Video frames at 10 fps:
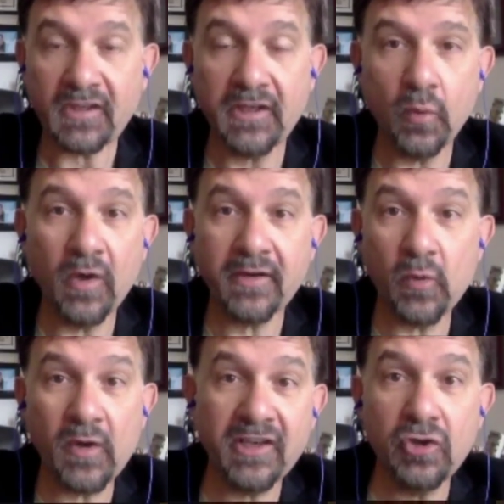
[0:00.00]

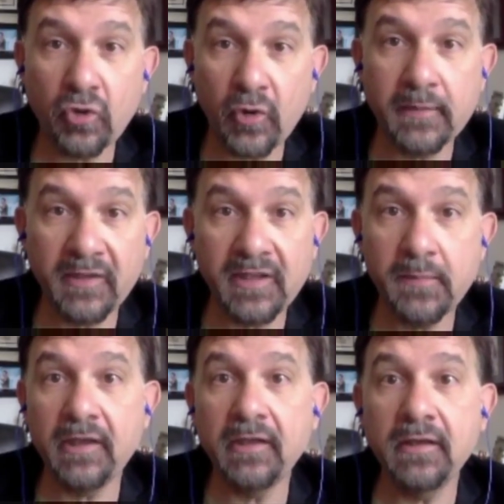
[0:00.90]
what can you credibly
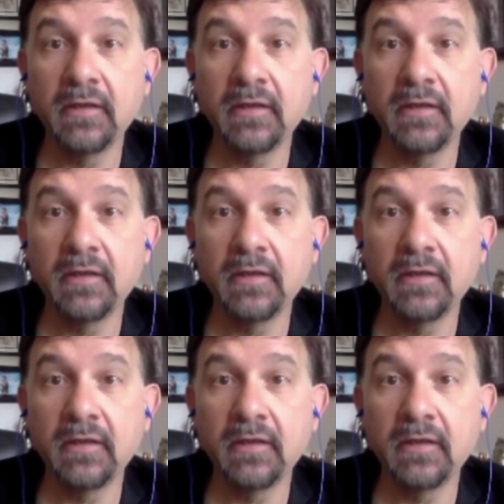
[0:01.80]
be?